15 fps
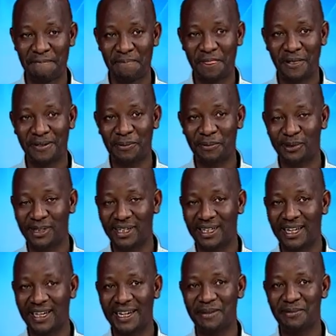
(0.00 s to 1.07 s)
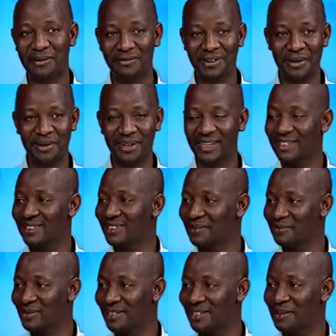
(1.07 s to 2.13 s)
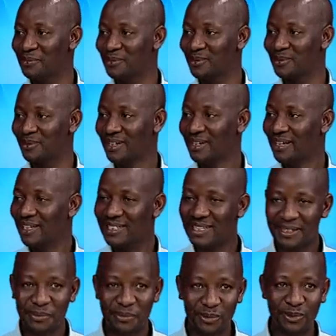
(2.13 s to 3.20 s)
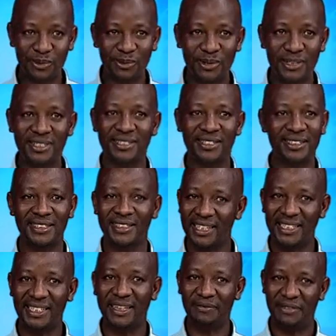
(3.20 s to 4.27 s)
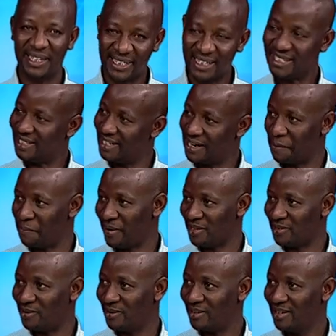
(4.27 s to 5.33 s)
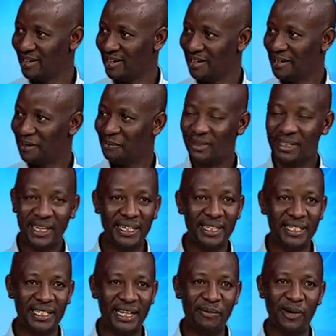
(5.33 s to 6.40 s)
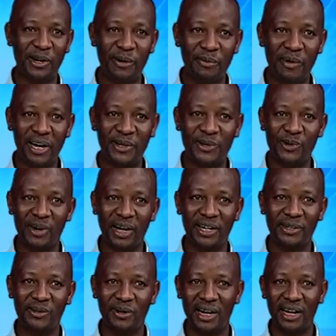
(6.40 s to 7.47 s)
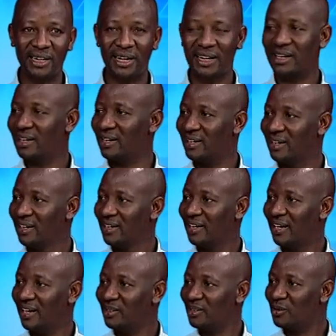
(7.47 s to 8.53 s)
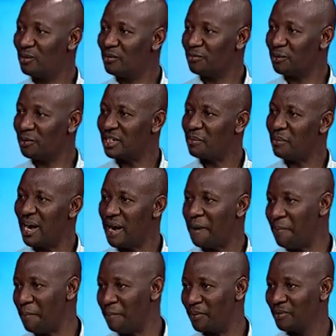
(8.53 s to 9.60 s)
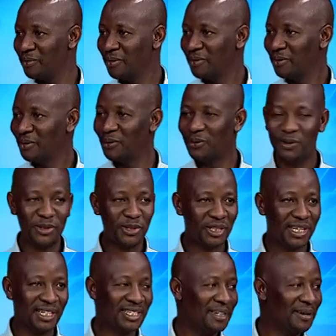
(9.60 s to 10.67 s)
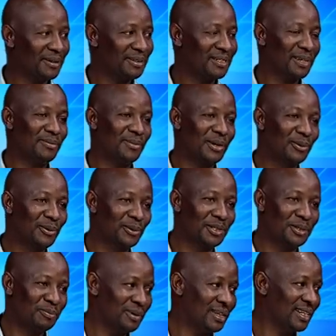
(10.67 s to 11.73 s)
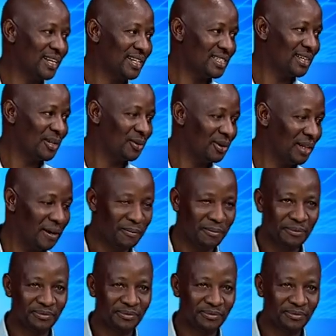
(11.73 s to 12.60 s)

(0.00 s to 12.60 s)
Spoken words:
supporting Nanda number 5 against Mugisha Muntu, I said, Muntu is such a fantastic person, but I need someone mad to go and confront mad people. You don't send someone who will speak nicely to them.